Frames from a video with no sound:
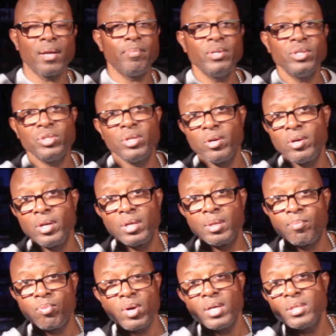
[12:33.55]
I'll be sharing the
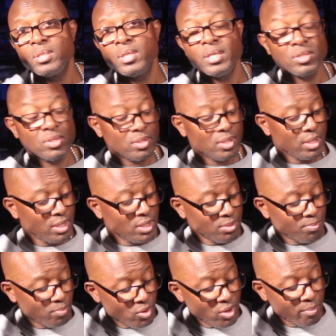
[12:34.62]
process. It's
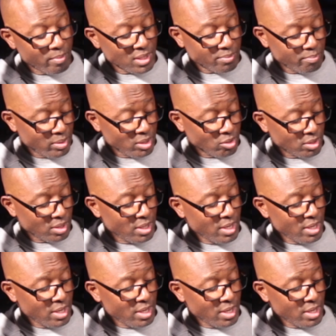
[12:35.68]
pretty much built.